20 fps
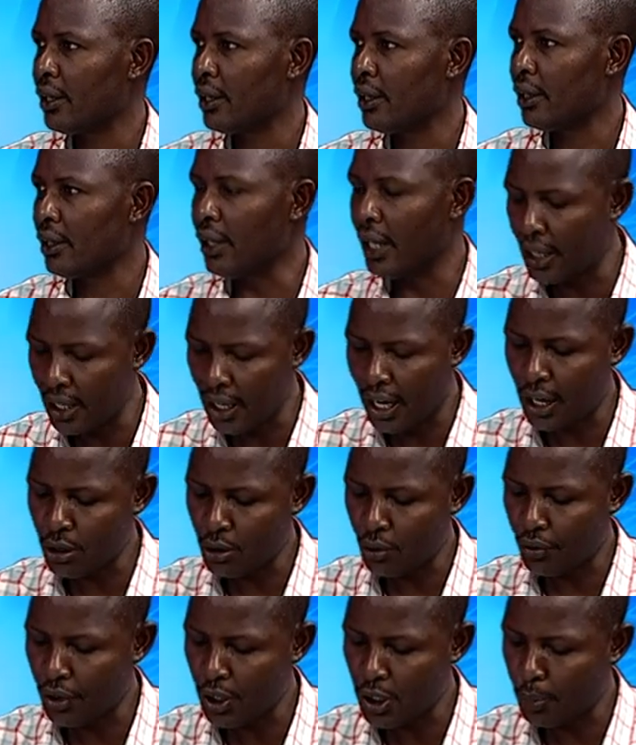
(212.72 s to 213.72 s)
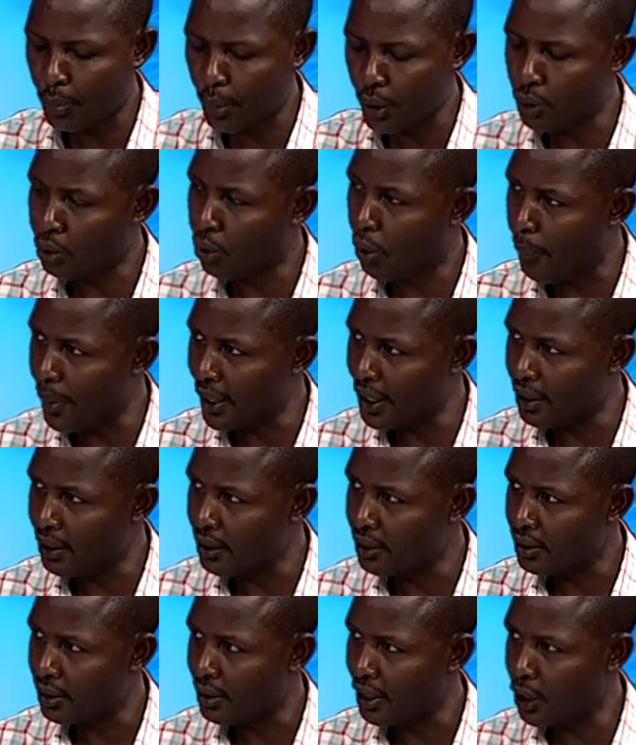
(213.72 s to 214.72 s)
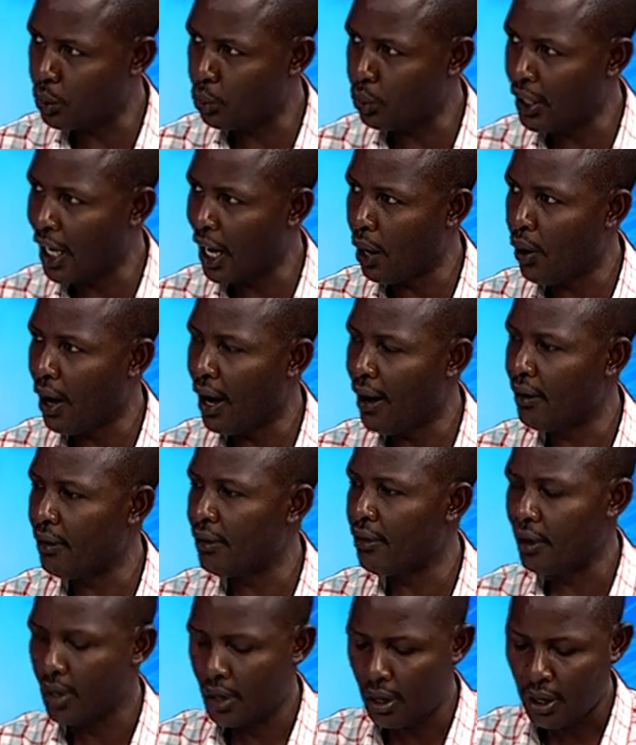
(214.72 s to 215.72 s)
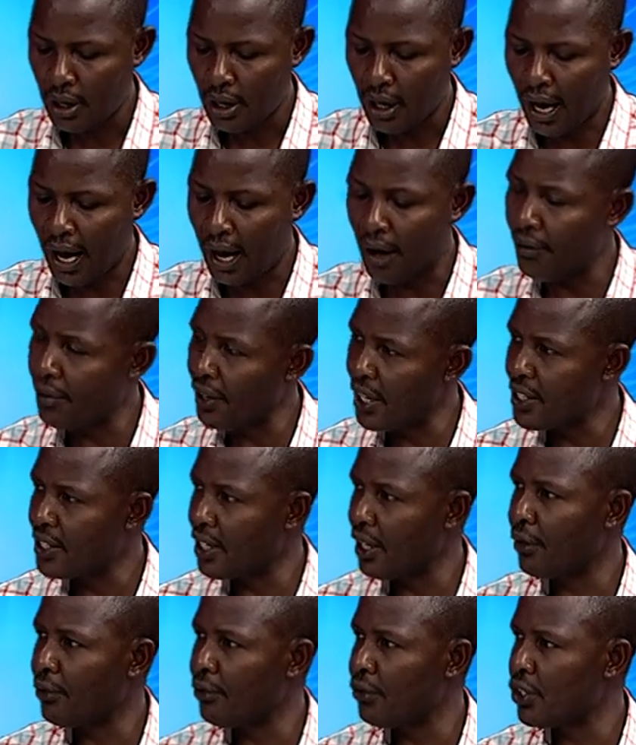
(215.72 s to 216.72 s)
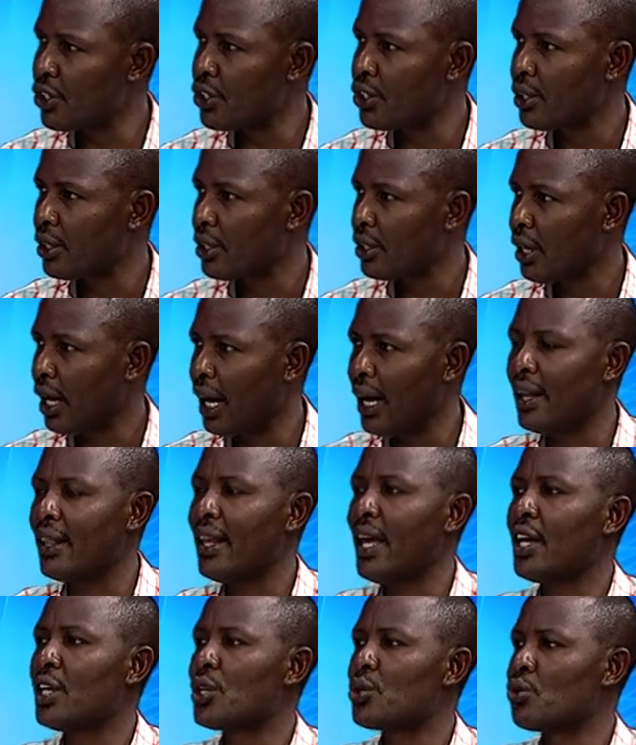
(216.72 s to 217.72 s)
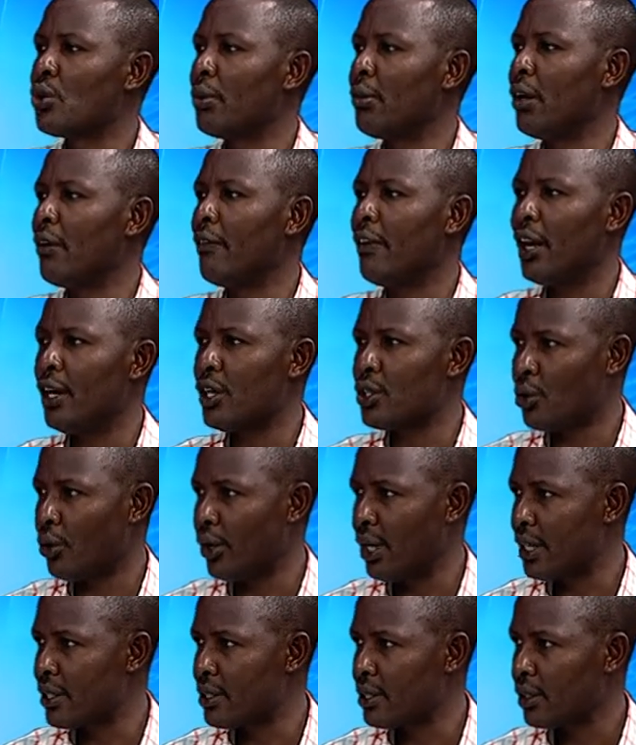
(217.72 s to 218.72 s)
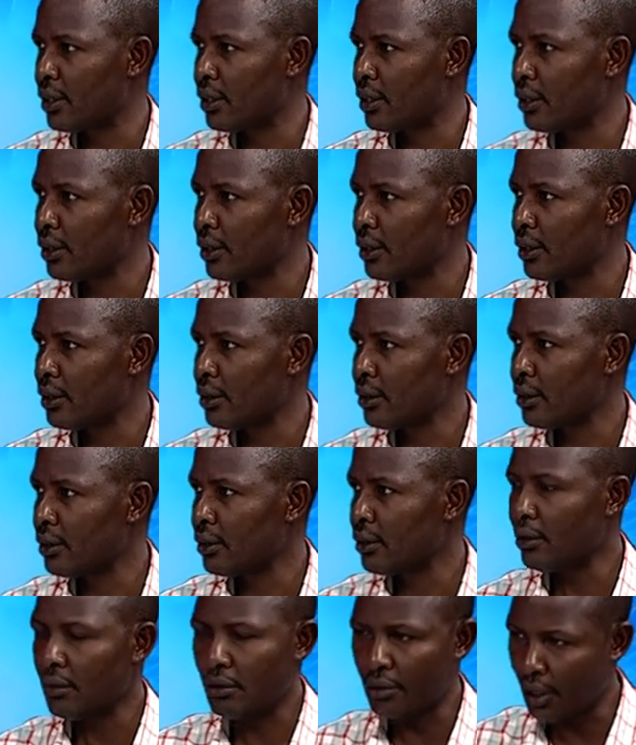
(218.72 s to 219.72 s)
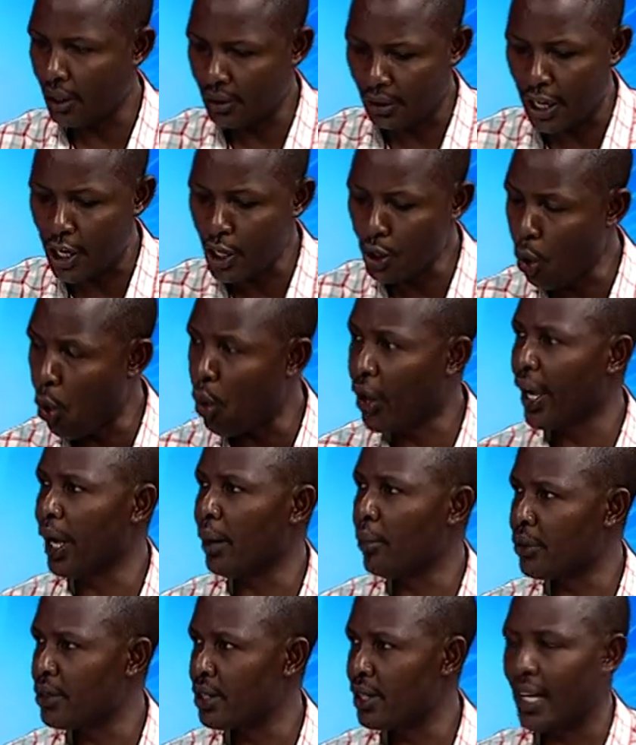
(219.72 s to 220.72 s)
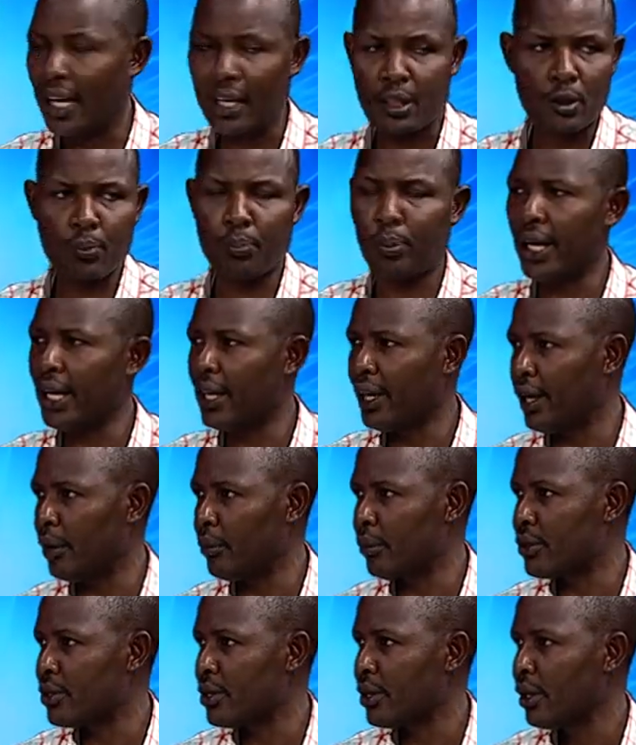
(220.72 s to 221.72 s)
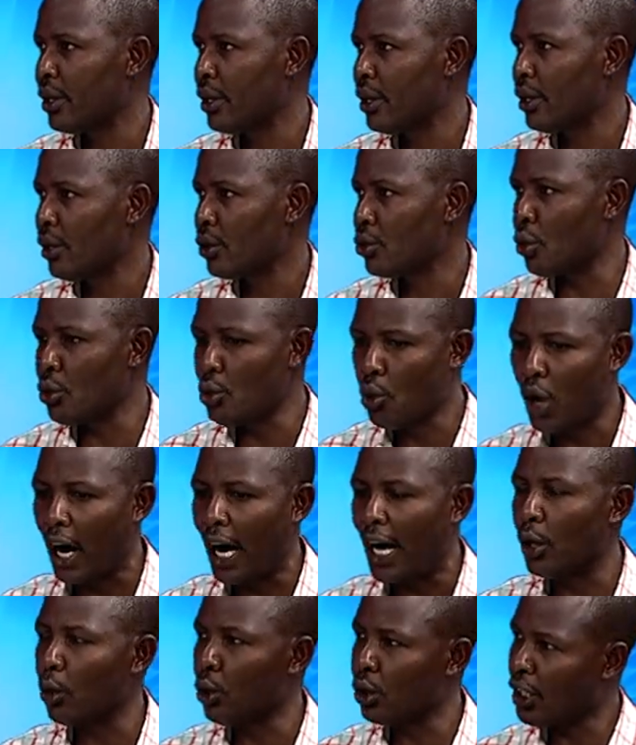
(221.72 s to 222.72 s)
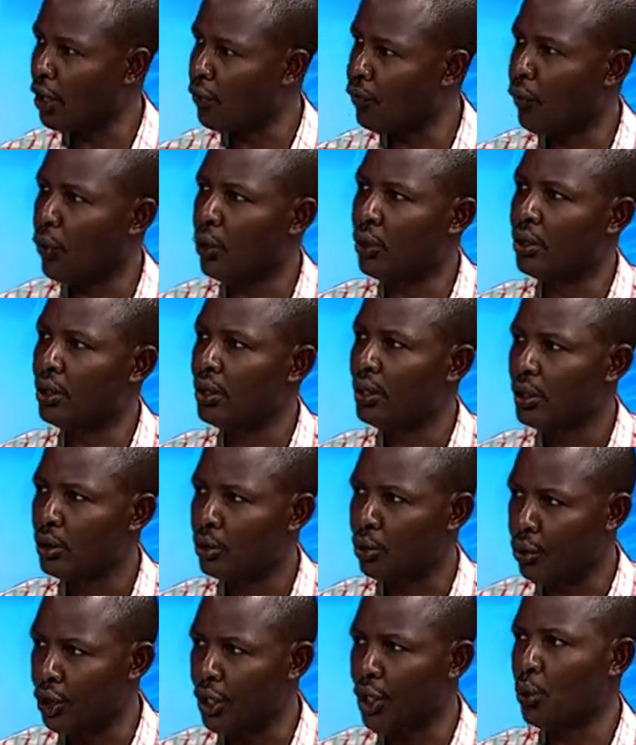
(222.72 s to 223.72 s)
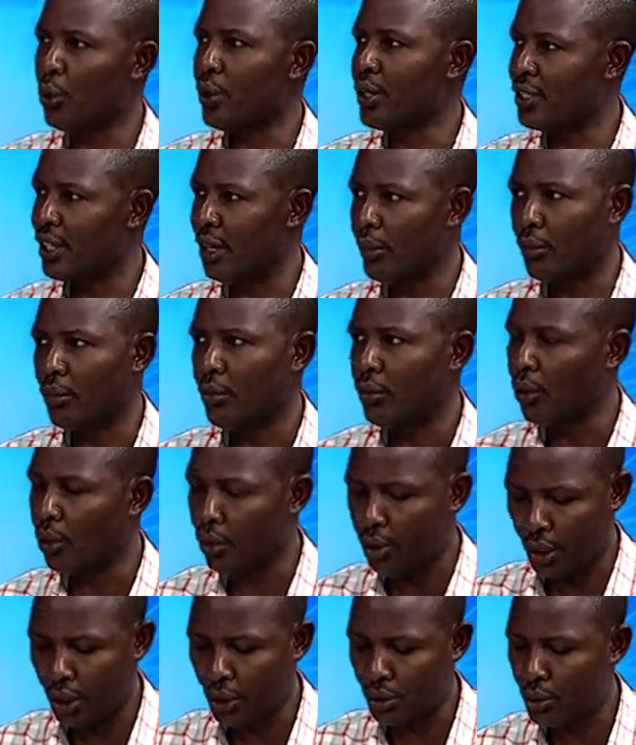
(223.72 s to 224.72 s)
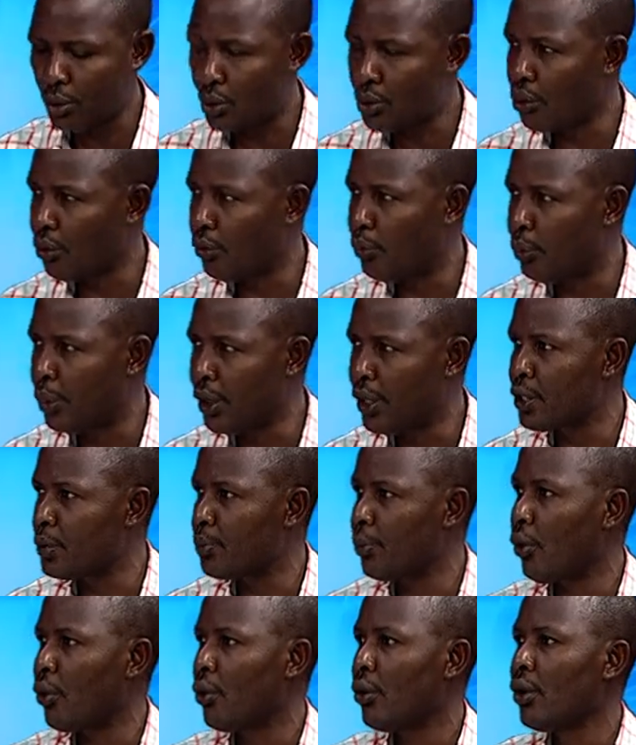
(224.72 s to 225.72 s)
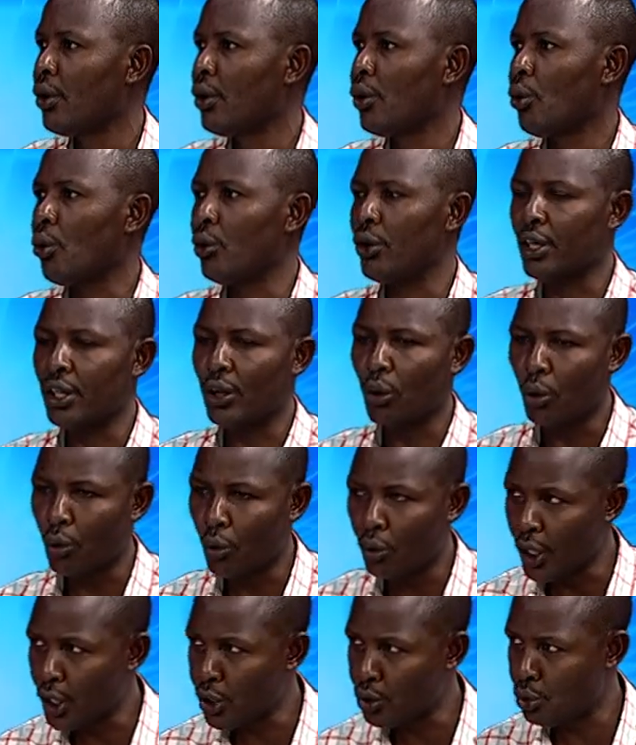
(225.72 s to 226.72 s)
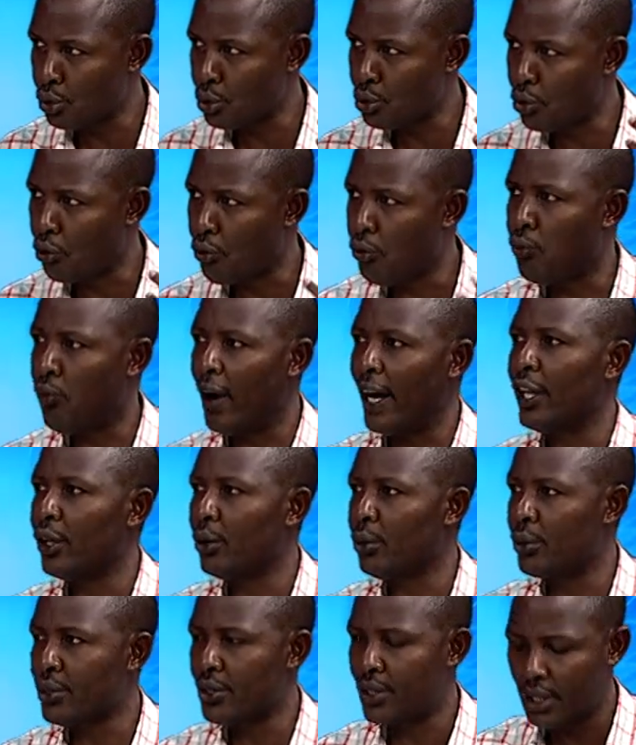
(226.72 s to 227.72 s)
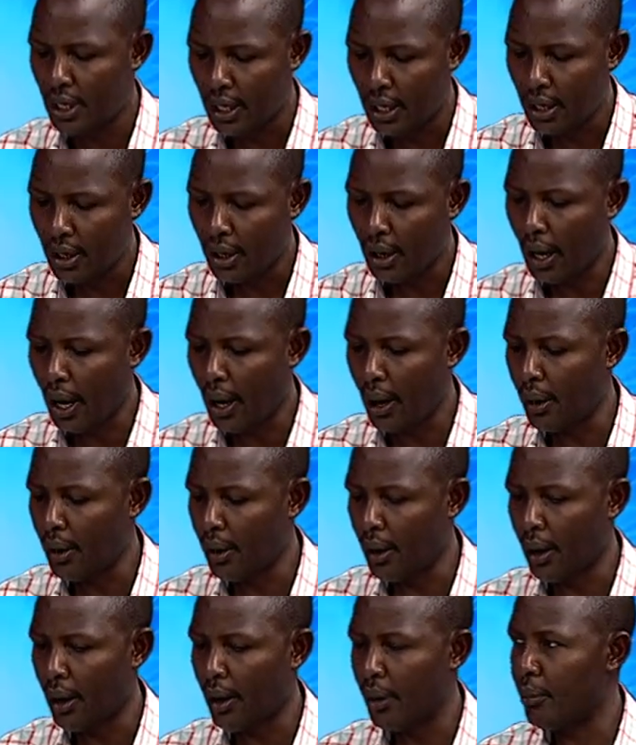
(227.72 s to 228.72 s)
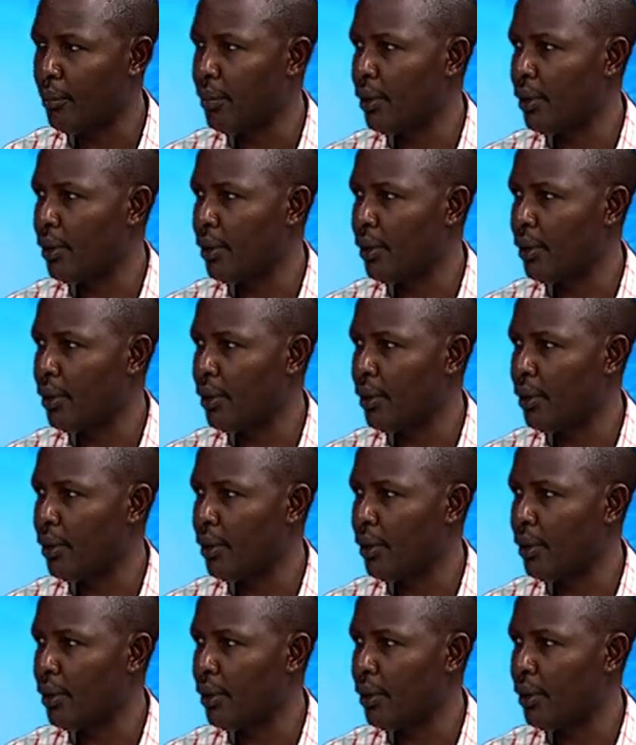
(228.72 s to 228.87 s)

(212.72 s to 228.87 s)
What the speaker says: The leaders of these political parties that we now have are very selfish and they're extremely very dishonest. They know games, they just play games. So you cannot afford to deal with them on issues of principle, on issues of values. I